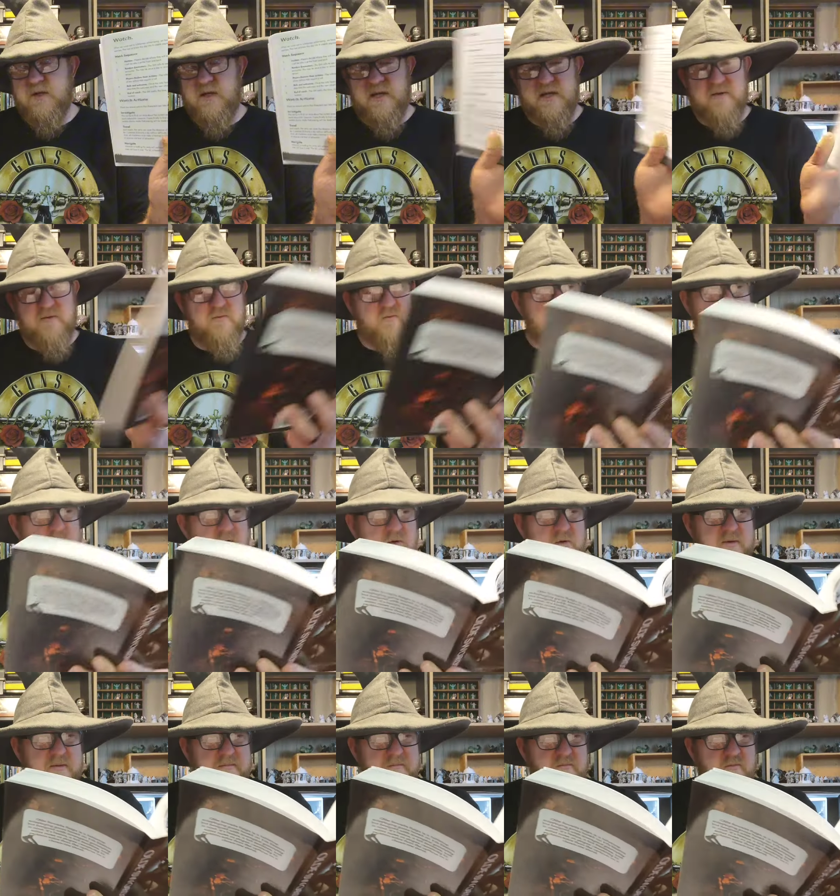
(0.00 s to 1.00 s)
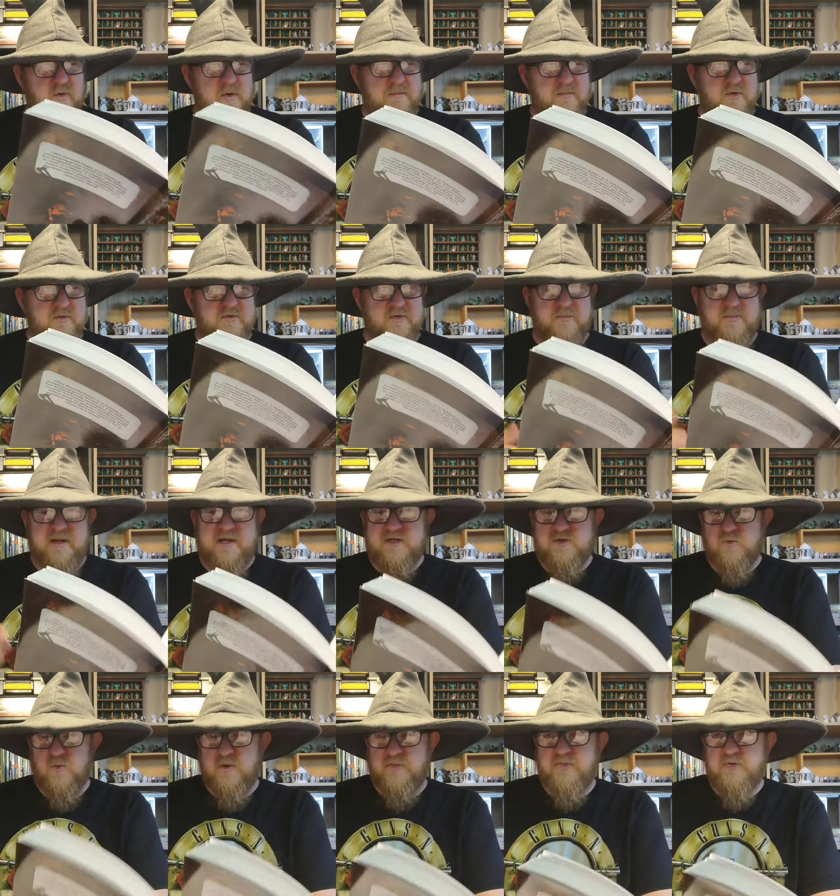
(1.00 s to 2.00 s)
and we're on we move to
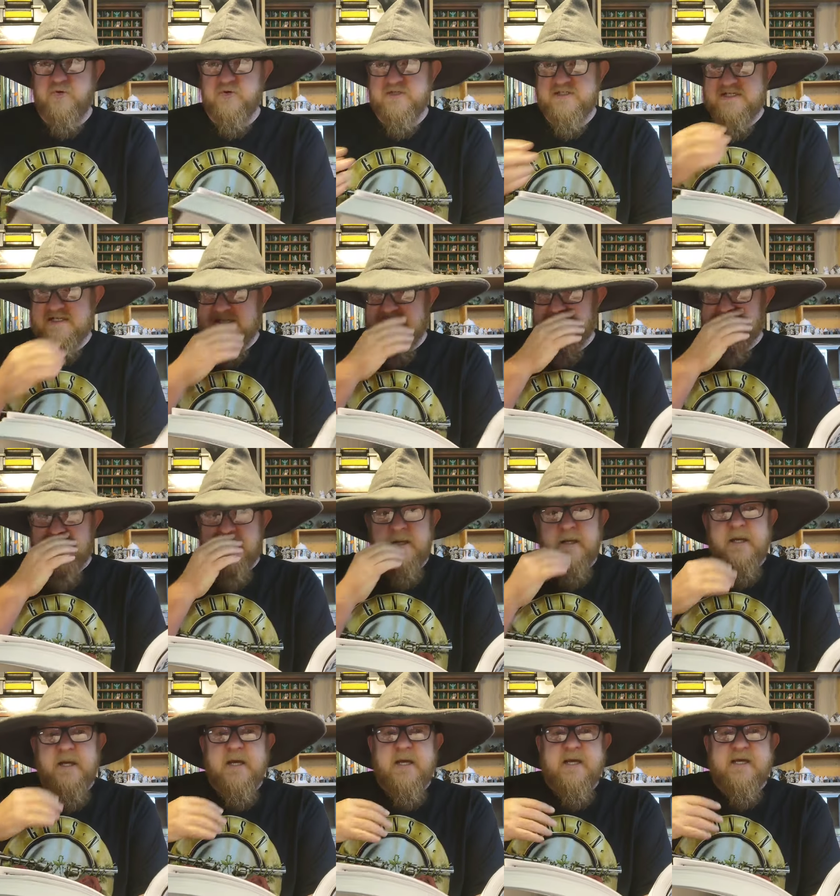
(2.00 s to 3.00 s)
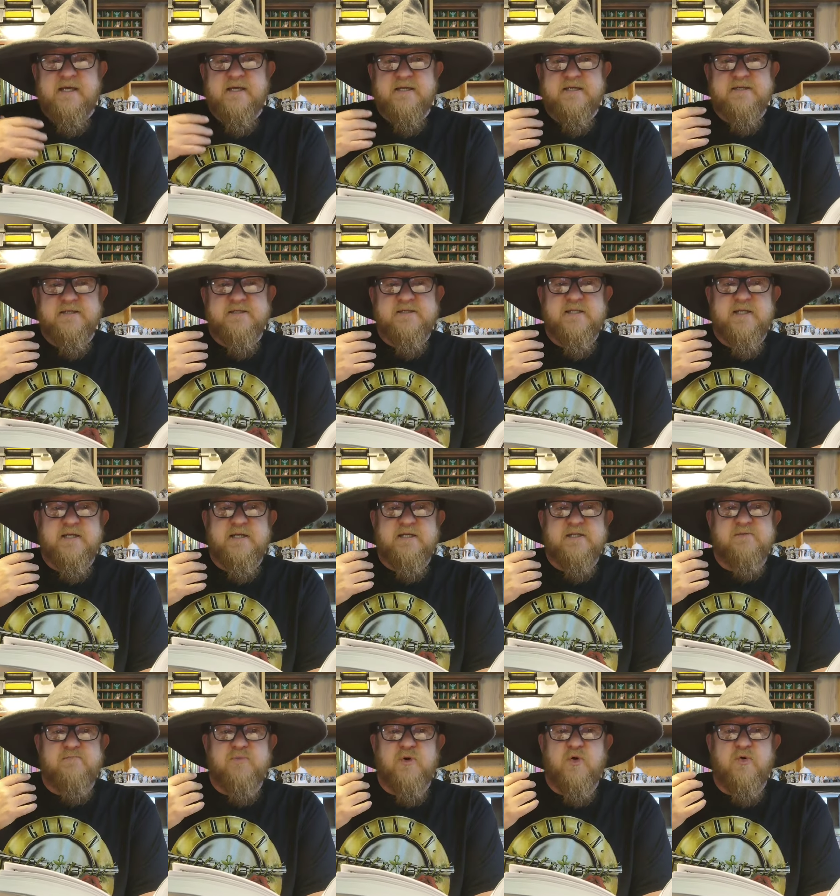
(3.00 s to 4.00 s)
page 113, is that
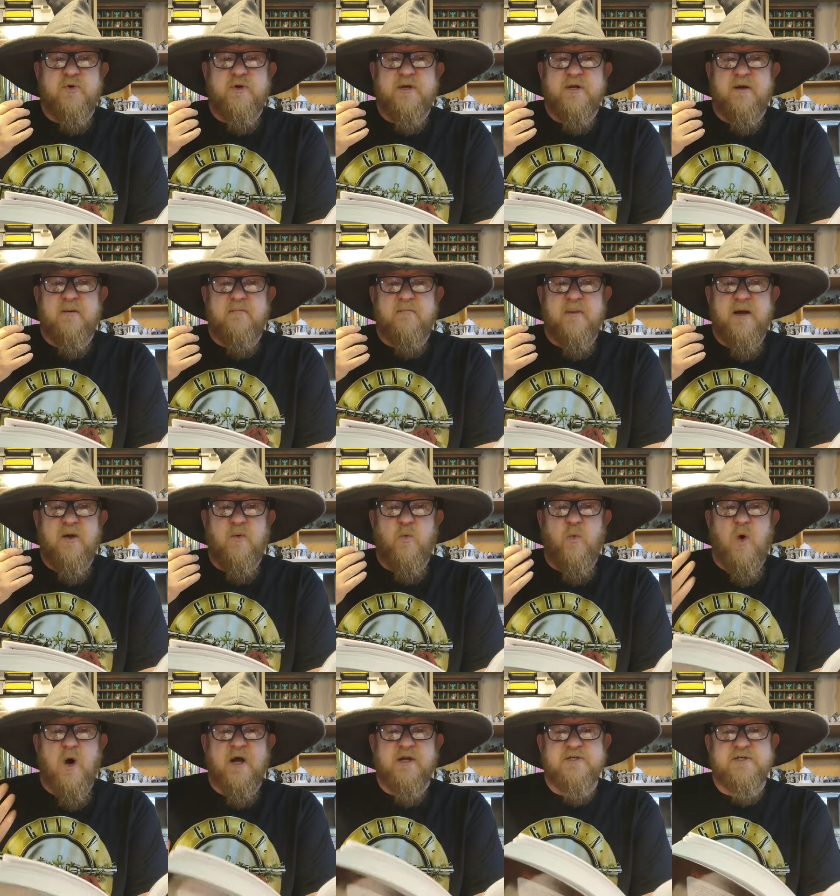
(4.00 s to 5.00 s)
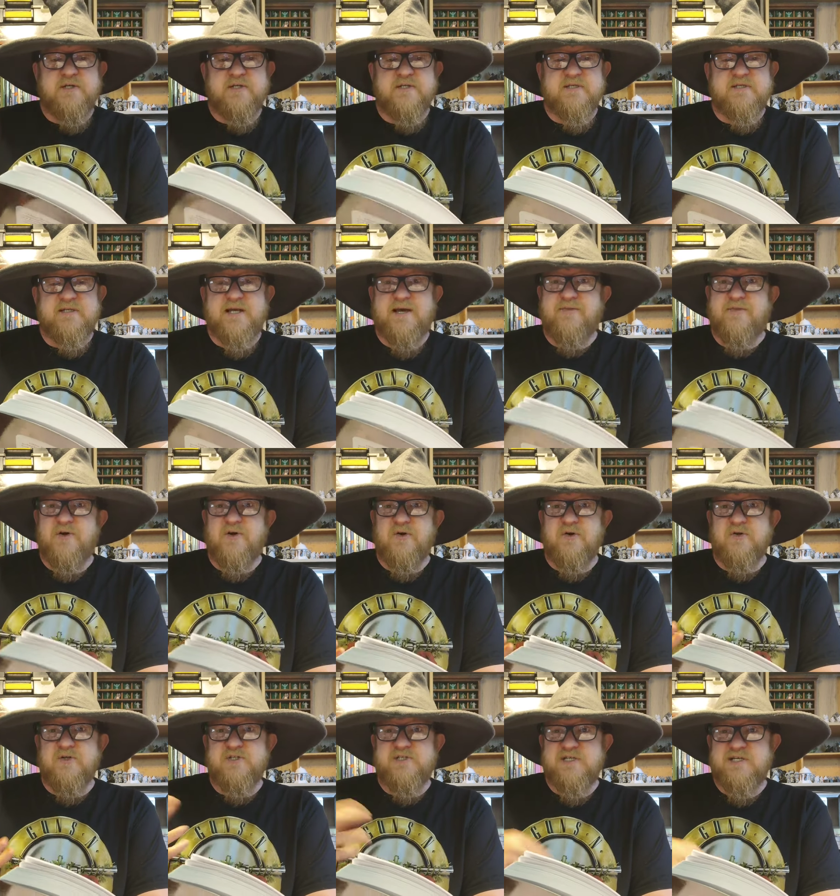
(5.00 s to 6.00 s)
it's broken up by watches. Now there
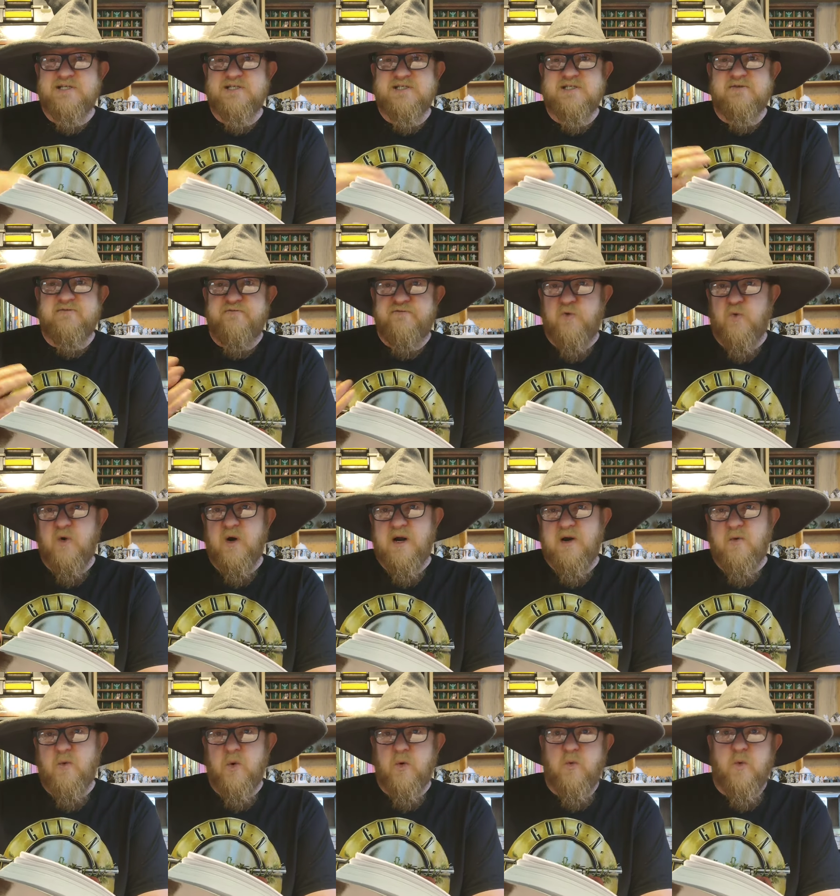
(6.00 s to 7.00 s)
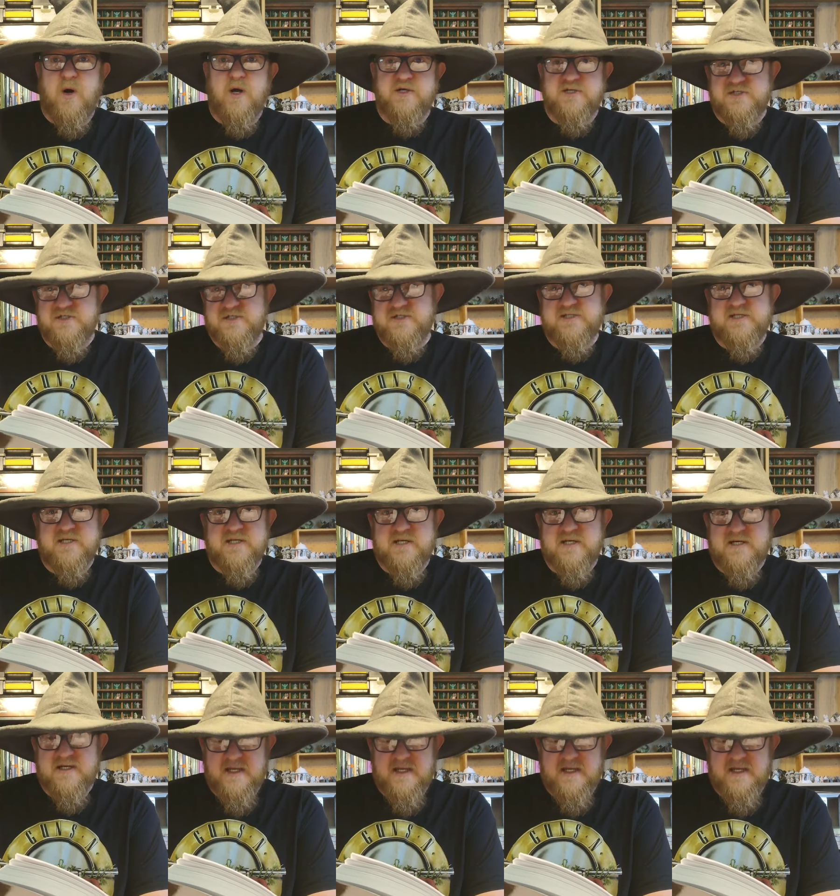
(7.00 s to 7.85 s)
are six four hour watches in a